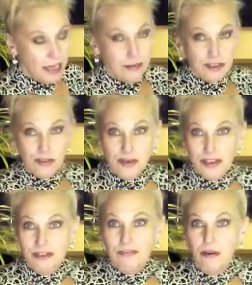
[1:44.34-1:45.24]
used to work
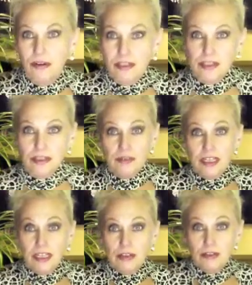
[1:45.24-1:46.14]
in the floral industry,
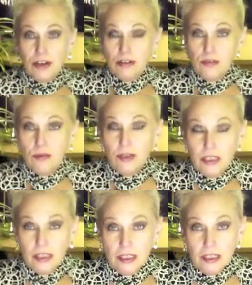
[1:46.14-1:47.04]
and I used to also work
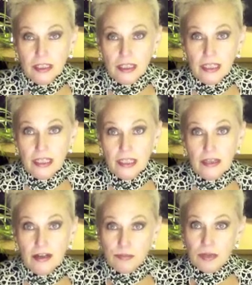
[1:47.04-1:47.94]
in the
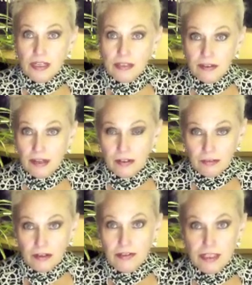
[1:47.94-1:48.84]
cosmetics and
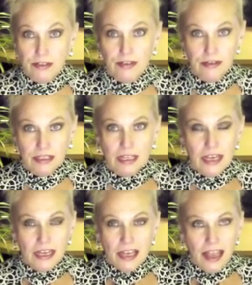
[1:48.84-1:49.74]
fragrance industries,
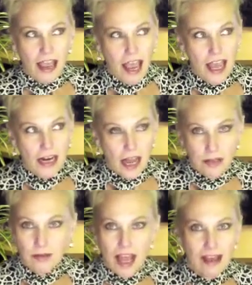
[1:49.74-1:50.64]
and I
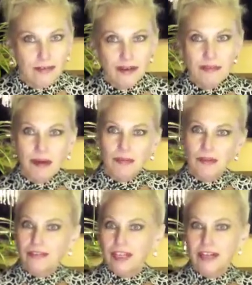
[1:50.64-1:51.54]
don't ever
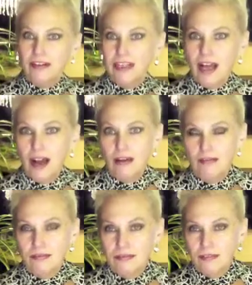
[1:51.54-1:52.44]
remember hearing
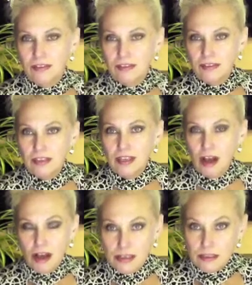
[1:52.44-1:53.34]
of the
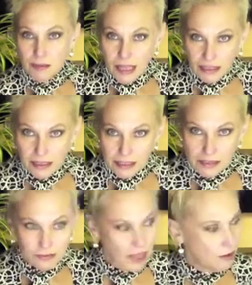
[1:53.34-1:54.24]

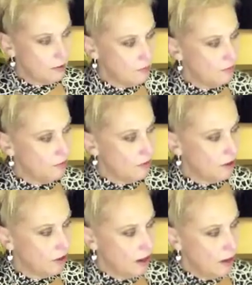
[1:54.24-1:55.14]
osmanthus flower
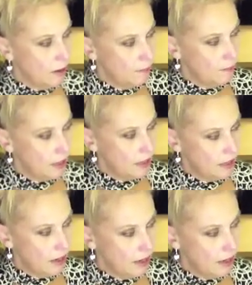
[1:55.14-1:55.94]
before, but